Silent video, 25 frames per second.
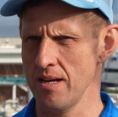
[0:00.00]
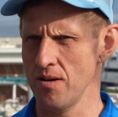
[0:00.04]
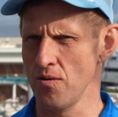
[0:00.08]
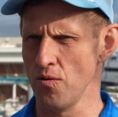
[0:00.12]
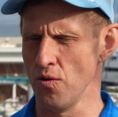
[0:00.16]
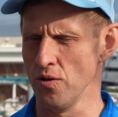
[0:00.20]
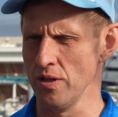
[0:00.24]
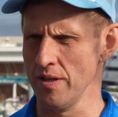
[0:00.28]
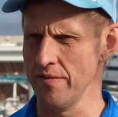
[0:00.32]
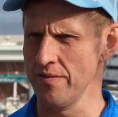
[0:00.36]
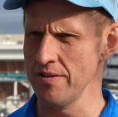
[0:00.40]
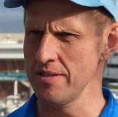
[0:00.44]

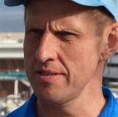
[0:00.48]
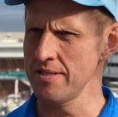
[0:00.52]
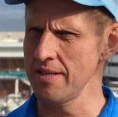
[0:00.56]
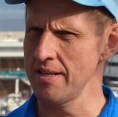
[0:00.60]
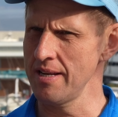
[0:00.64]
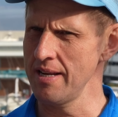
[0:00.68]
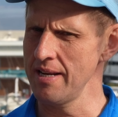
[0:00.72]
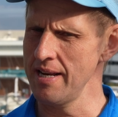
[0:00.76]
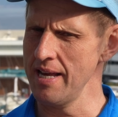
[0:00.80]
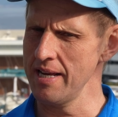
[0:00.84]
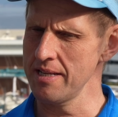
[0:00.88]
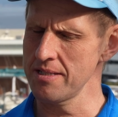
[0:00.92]
all of us
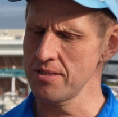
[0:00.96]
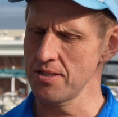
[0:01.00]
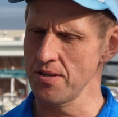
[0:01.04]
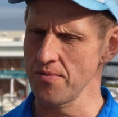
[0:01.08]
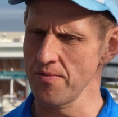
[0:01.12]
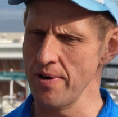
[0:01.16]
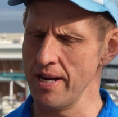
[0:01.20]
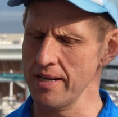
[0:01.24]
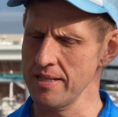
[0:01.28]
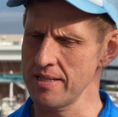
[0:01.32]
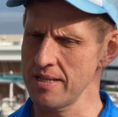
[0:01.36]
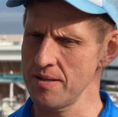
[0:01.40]
and an
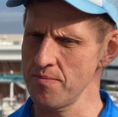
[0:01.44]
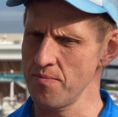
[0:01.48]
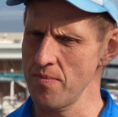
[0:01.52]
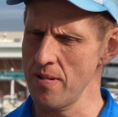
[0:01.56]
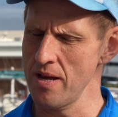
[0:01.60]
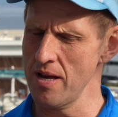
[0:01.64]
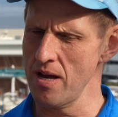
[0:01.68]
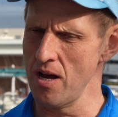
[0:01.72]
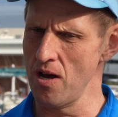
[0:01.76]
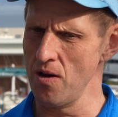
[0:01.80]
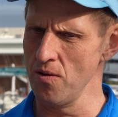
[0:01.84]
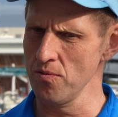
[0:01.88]
ex-director
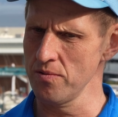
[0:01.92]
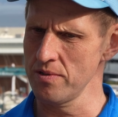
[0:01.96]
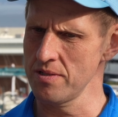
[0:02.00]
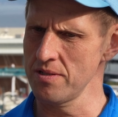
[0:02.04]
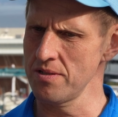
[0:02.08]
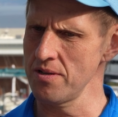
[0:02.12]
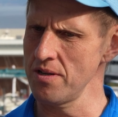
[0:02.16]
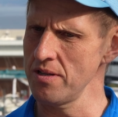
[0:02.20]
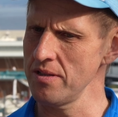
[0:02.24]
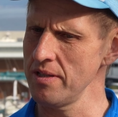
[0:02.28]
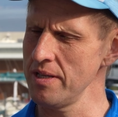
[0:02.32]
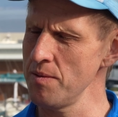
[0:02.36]
hold
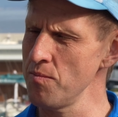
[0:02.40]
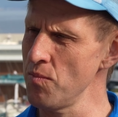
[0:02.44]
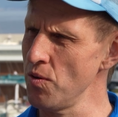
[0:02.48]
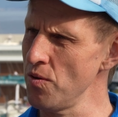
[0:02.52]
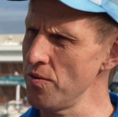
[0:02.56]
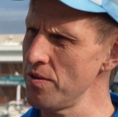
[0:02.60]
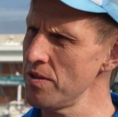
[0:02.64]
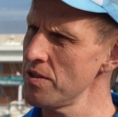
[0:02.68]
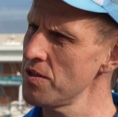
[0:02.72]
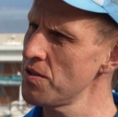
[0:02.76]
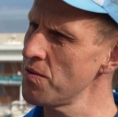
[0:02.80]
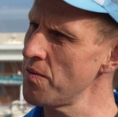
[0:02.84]
certainly more
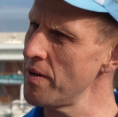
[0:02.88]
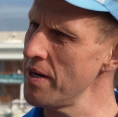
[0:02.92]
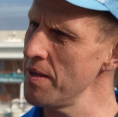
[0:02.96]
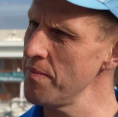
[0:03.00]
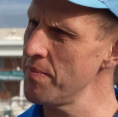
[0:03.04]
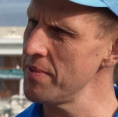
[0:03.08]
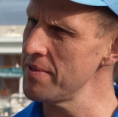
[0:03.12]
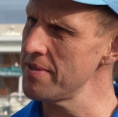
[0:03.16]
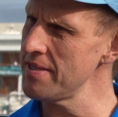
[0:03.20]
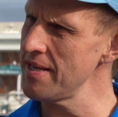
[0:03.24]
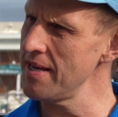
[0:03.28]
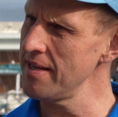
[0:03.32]
than twenty
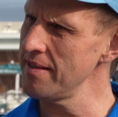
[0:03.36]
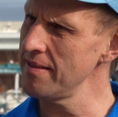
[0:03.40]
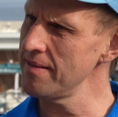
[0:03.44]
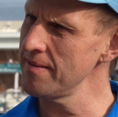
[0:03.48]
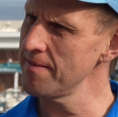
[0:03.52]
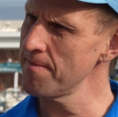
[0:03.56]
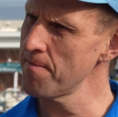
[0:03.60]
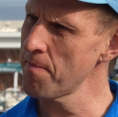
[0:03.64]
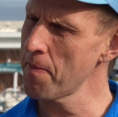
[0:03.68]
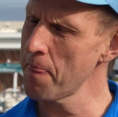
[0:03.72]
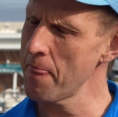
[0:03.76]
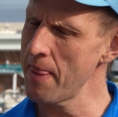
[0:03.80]
percent.
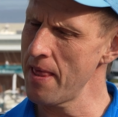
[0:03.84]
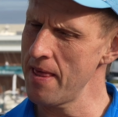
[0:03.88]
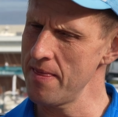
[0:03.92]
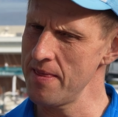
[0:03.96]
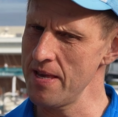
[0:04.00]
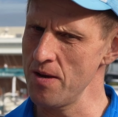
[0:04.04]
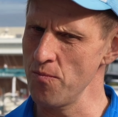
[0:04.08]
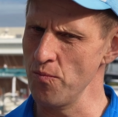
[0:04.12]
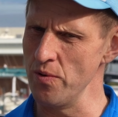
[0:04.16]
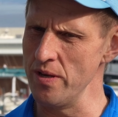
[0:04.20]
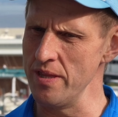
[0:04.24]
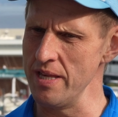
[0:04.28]
And
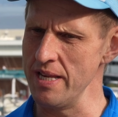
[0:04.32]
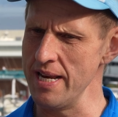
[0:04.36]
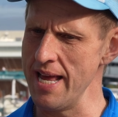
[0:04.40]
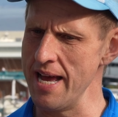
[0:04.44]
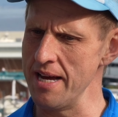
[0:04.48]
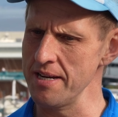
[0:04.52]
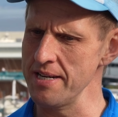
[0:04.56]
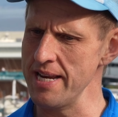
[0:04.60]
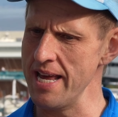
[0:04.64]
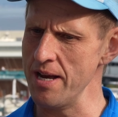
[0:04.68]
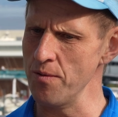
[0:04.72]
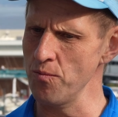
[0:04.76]
then within
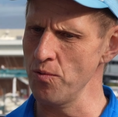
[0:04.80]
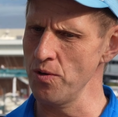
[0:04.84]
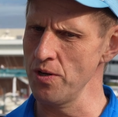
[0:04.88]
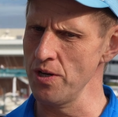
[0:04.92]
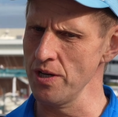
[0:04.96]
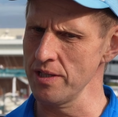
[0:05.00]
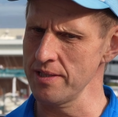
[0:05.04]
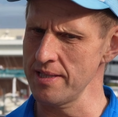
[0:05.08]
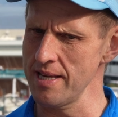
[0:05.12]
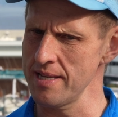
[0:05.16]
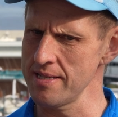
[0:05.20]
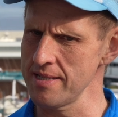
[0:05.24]
our
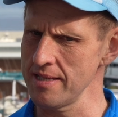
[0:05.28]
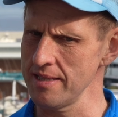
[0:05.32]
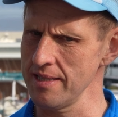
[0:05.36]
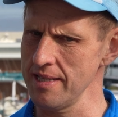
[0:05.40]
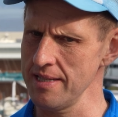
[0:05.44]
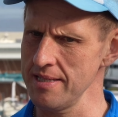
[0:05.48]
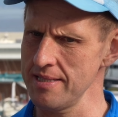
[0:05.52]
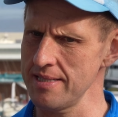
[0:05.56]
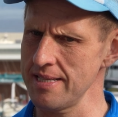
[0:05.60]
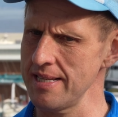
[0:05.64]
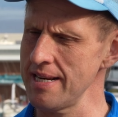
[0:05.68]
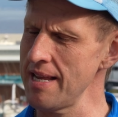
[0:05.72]
network, there's at
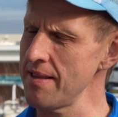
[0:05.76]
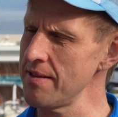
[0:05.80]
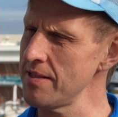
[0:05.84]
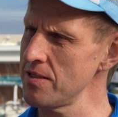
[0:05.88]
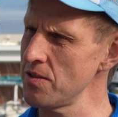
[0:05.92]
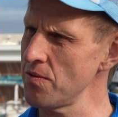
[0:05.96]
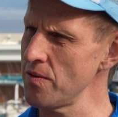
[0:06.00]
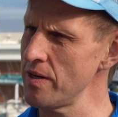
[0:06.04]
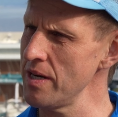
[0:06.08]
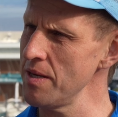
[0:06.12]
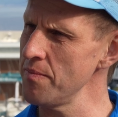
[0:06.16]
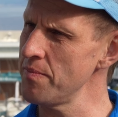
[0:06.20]
least another
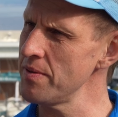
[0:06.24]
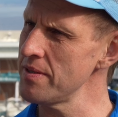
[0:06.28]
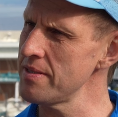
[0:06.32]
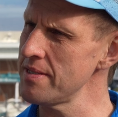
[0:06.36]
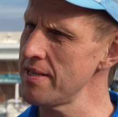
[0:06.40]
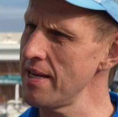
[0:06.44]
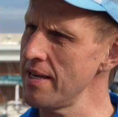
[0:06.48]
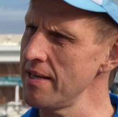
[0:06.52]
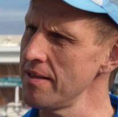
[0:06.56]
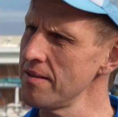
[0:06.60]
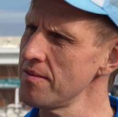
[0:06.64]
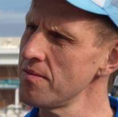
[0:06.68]
twenty
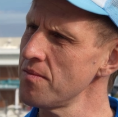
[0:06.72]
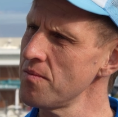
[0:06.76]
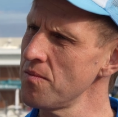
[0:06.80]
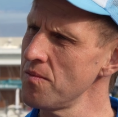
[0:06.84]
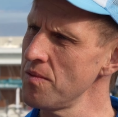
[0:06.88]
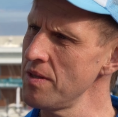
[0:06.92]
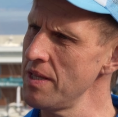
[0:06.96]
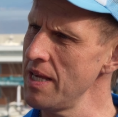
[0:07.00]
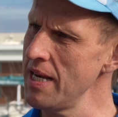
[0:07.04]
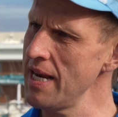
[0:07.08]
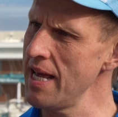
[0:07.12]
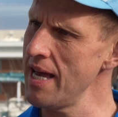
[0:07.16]
percent
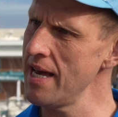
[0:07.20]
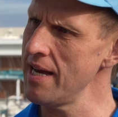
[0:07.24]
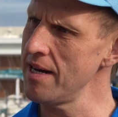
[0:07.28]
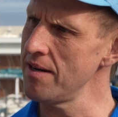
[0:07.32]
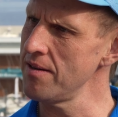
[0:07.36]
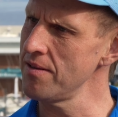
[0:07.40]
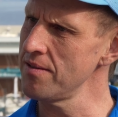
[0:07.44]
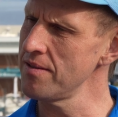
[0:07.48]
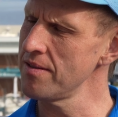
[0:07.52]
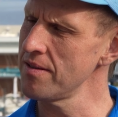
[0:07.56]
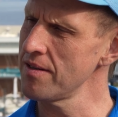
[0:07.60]
within our